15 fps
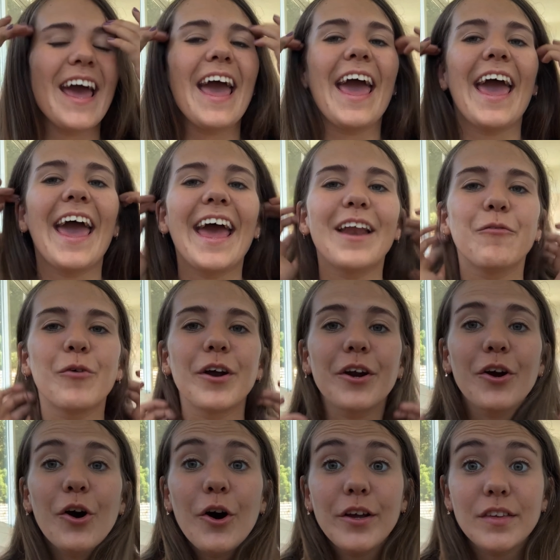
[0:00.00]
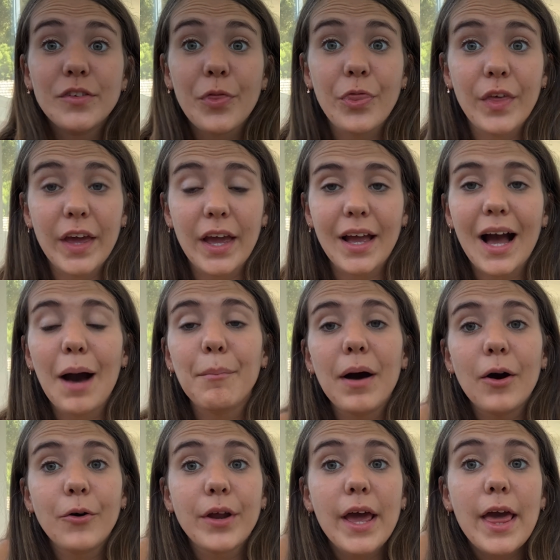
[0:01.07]
And we're going to think
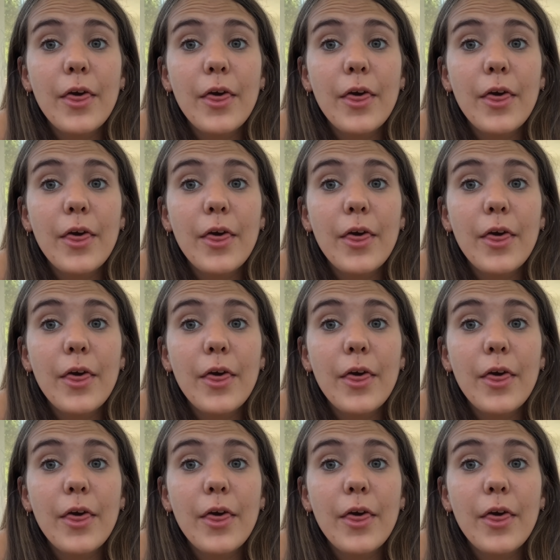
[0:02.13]
about